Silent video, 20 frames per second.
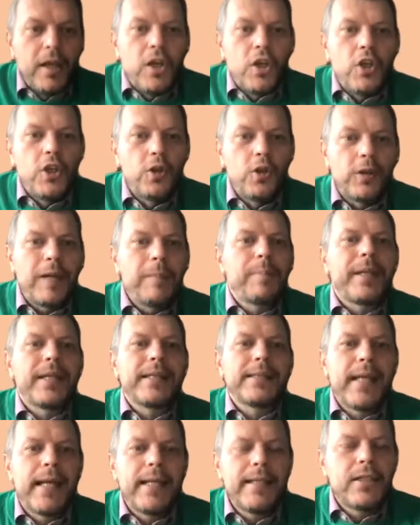You
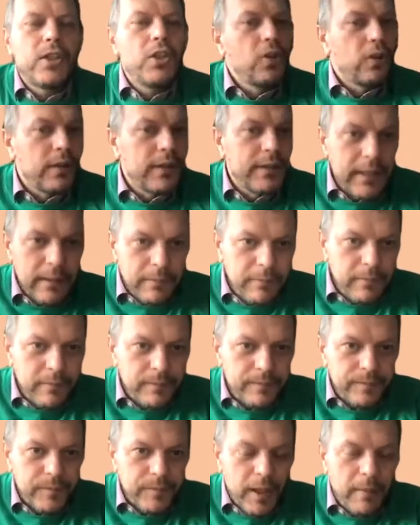represent your
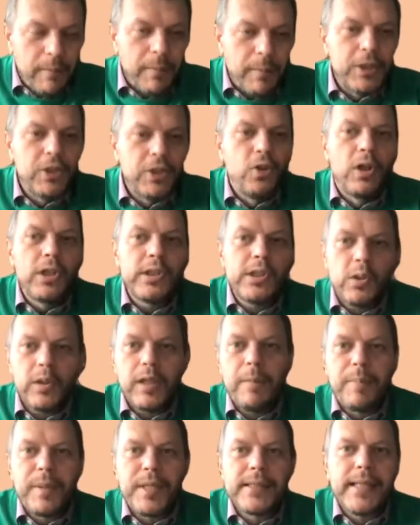team, but you also
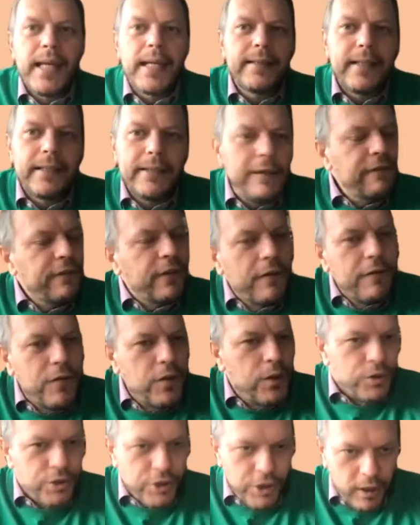represent a different
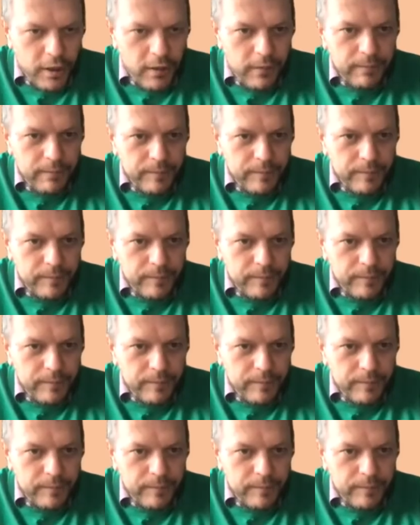future.